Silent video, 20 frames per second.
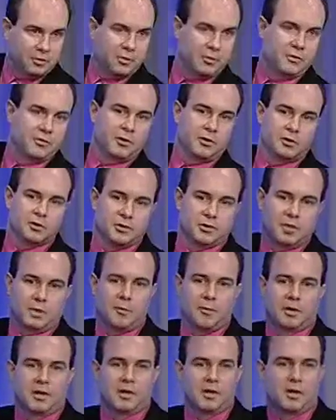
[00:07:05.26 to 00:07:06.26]
Where the social
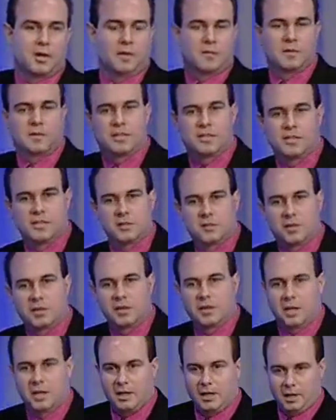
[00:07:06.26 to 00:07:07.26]
networking comes is
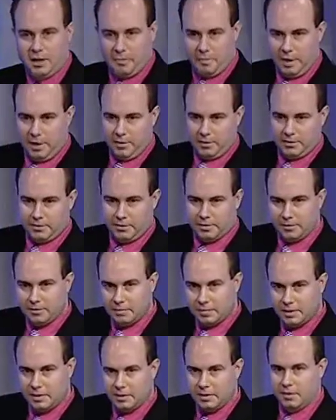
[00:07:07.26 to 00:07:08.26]
communicating about
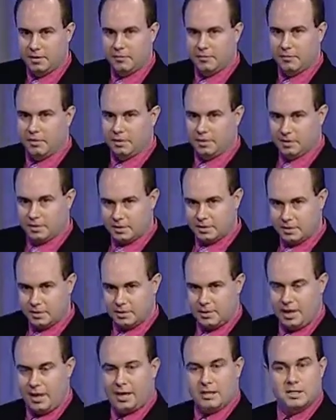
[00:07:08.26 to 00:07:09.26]
the different
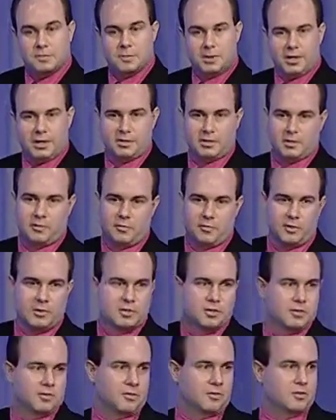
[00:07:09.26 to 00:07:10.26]
aspects. So for
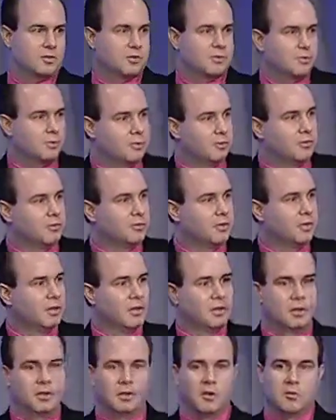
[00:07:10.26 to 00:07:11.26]
instance, for schools,
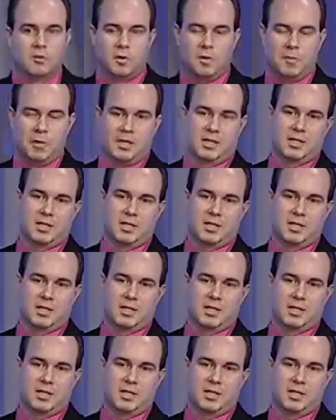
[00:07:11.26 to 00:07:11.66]
we might